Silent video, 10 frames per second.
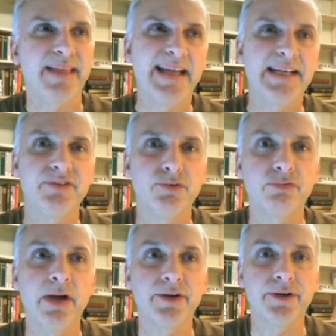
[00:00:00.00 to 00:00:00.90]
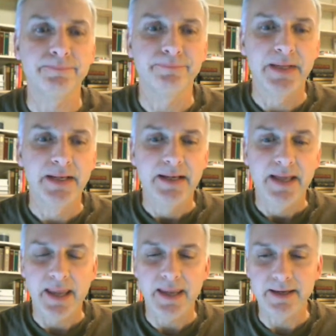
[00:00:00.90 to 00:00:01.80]
kind of a runner.
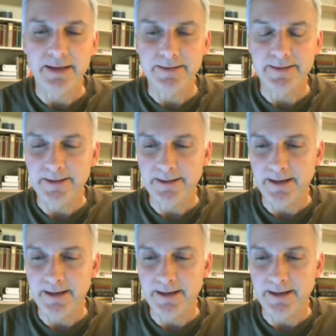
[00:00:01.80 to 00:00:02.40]
And